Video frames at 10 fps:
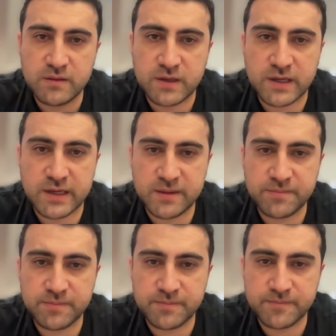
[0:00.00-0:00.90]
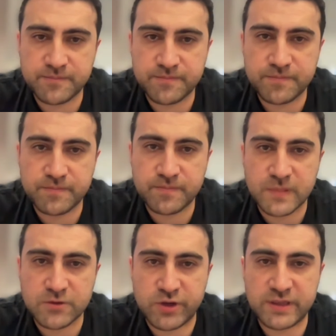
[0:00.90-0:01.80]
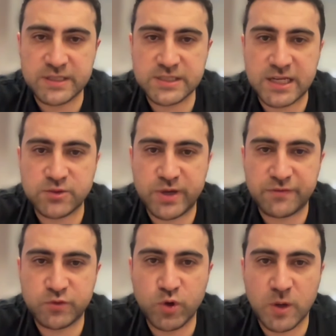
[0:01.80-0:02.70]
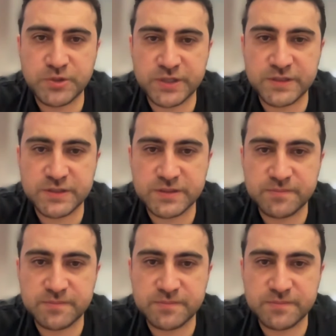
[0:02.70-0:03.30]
Okay. So in this case, we have 2 options.